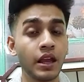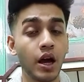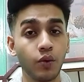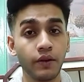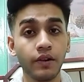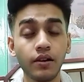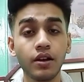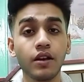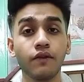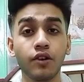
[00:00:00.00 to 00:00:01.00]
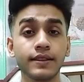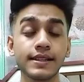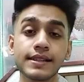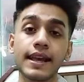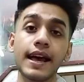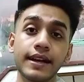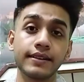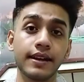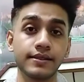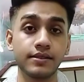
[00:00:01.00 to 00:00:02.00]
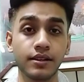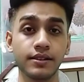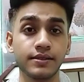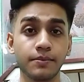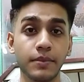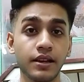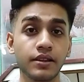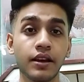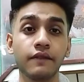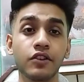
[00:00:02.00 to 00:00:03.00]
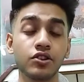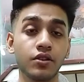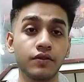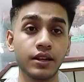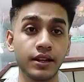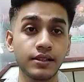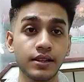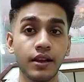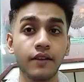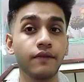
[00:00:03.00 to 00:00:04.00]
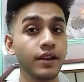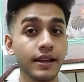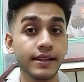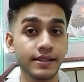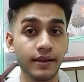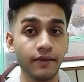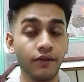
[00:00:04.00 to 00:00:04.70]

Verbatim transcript: However, what this Act has done is made the eviction of tenants very easy.